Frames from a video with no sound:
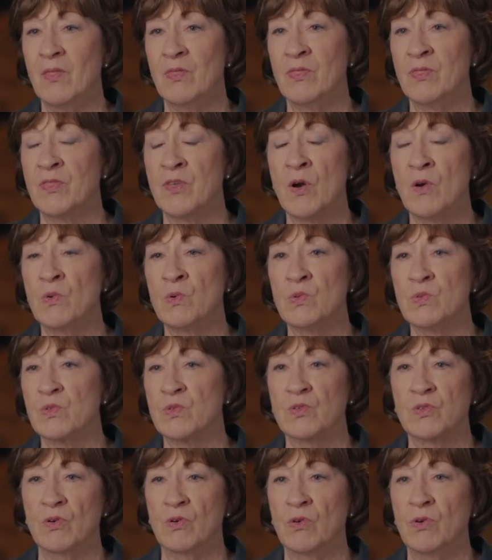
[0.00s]

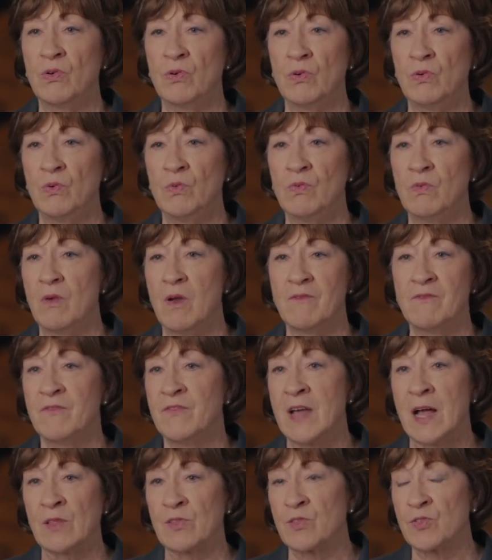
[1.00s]
those who
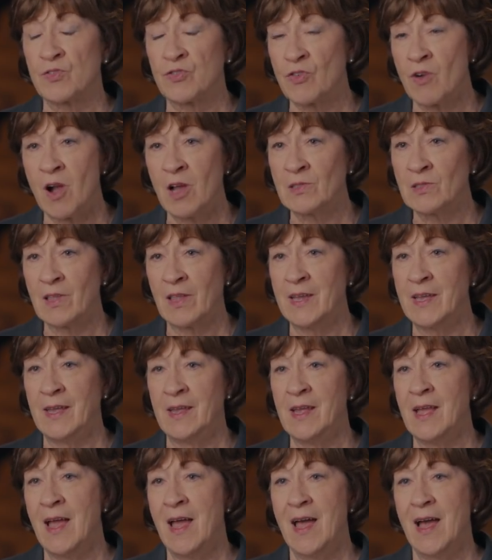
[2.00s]
felt
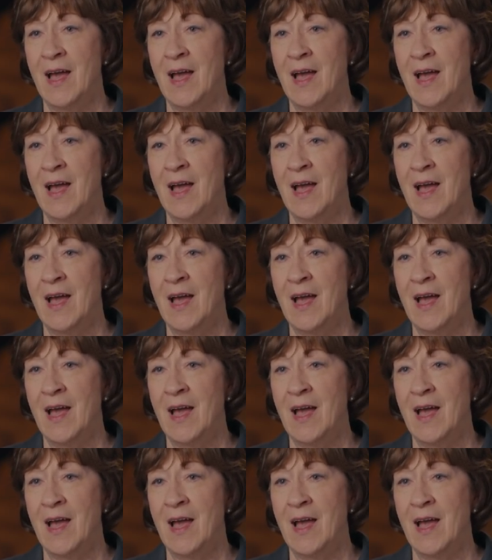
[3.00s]
strongly